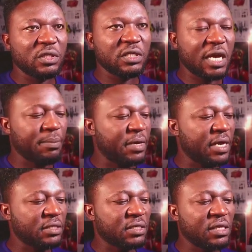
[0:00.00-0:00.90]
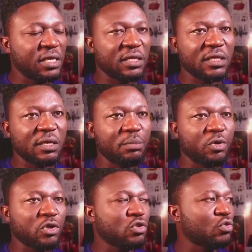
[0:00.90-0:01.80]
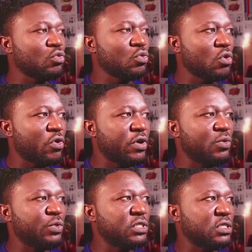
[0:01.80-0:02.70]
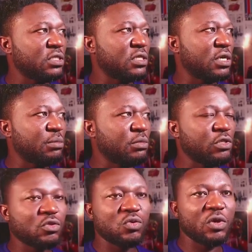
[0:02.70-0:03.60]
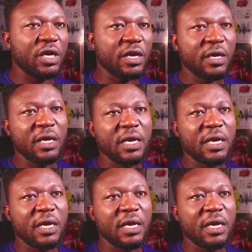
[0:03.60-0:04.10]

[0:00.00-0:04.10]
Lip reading: tab here, select the brush tool, all right, which is this tool here,